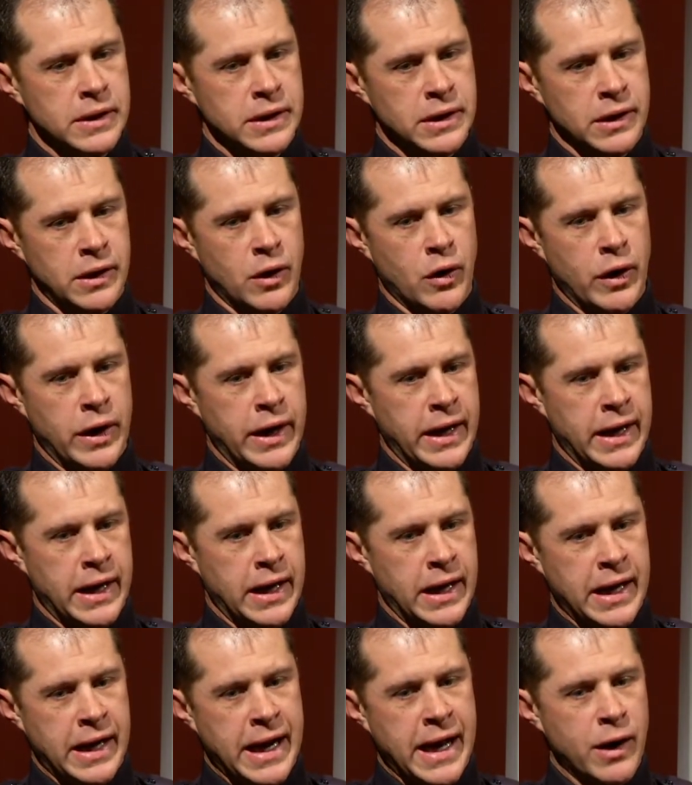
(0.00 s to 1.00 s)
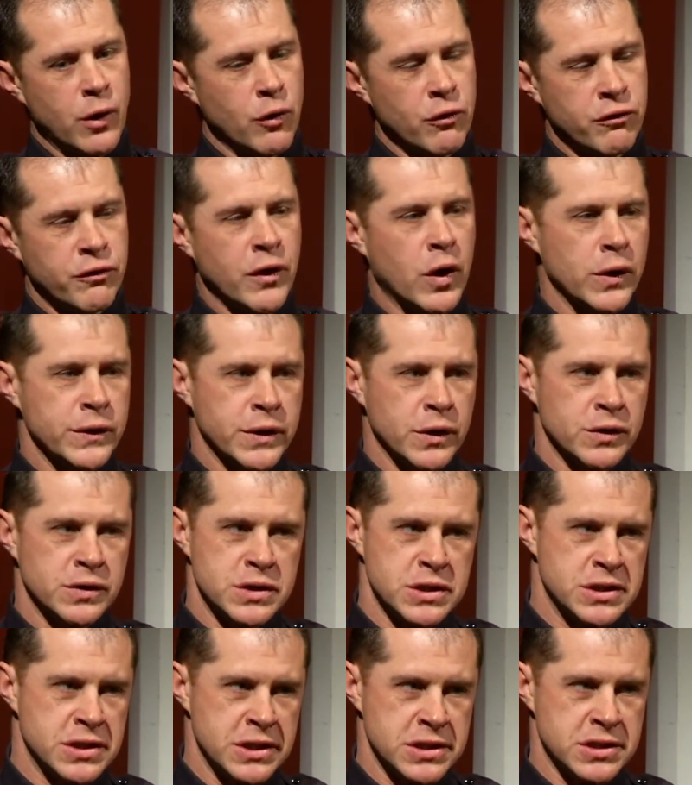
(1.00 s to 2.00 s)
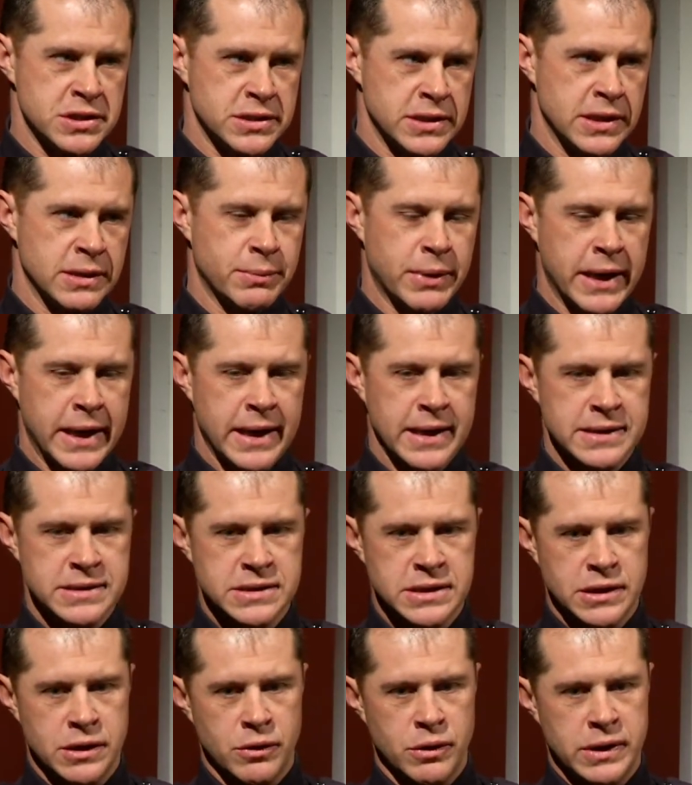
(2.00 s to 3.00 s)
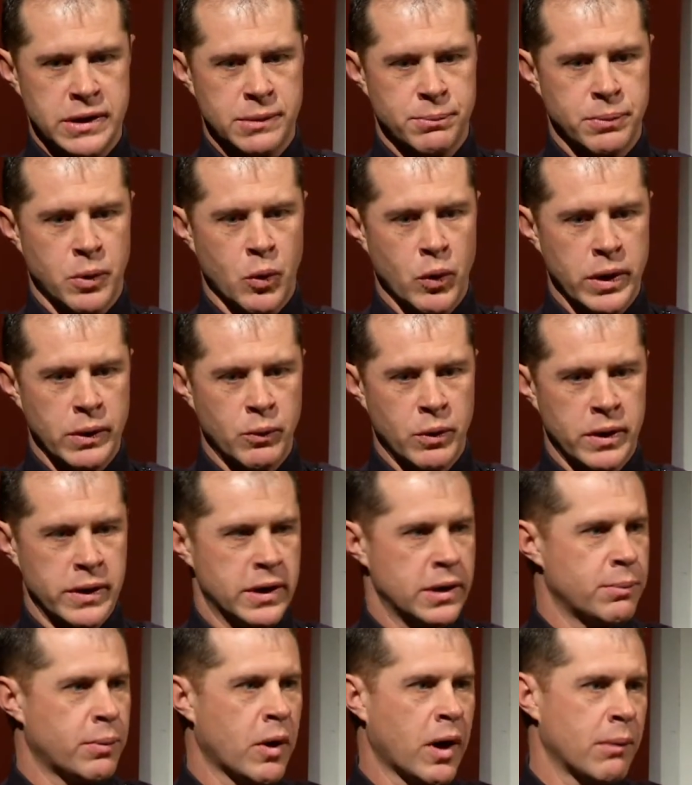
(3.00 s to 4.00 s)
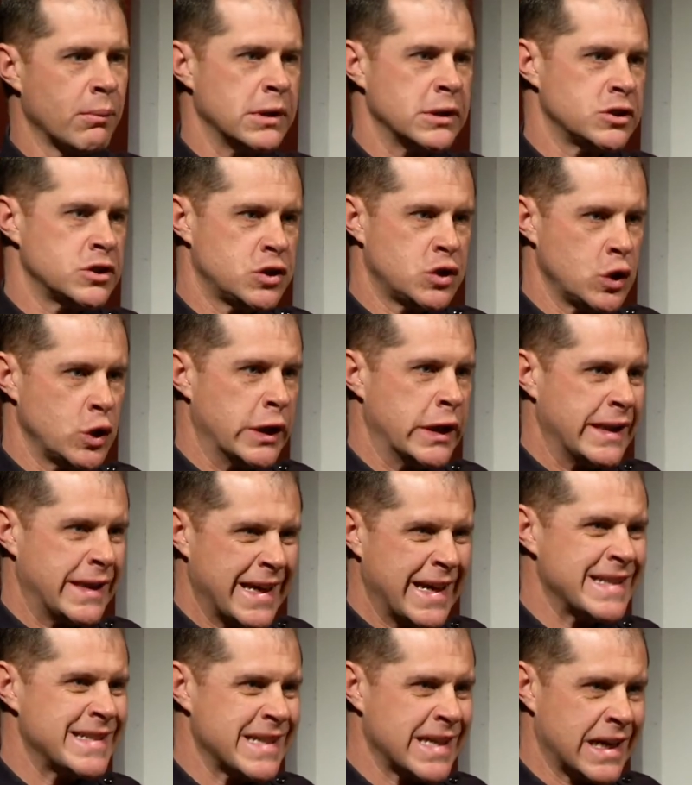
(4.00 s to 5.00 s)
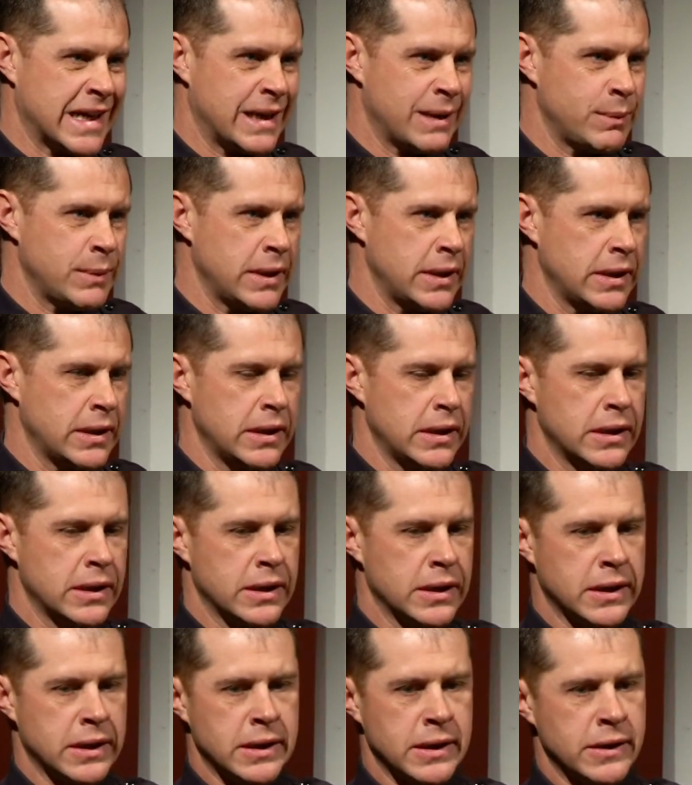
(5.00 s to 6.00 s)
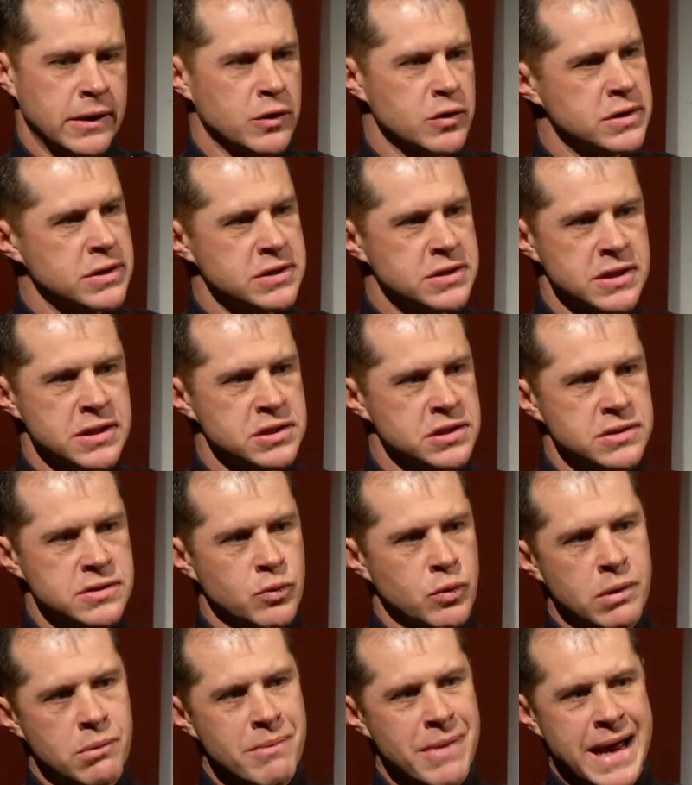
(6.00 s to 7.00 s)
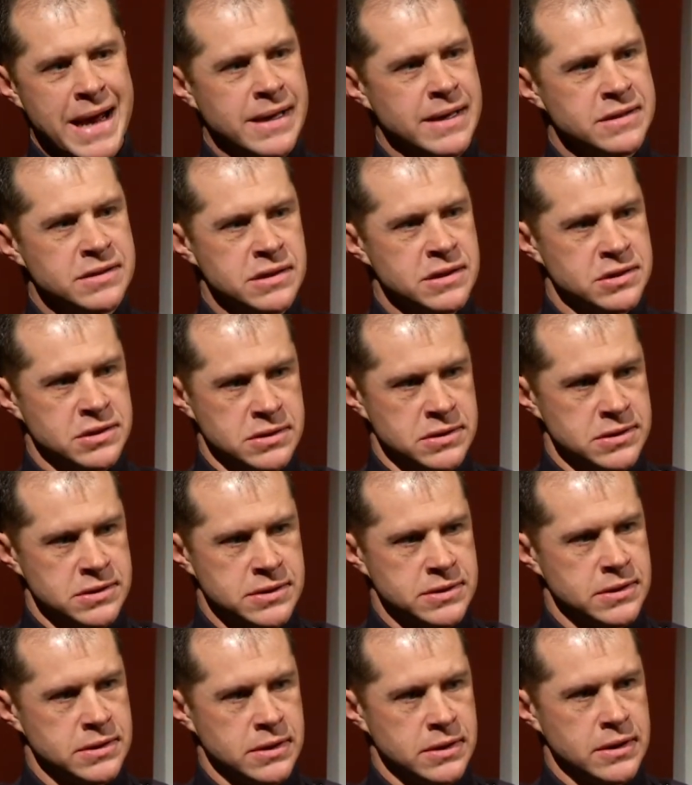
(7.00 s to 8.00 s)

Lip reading: And I don't fault those decisions in the past. At the point where the department stood at that time, those decisions weren't bad decisions.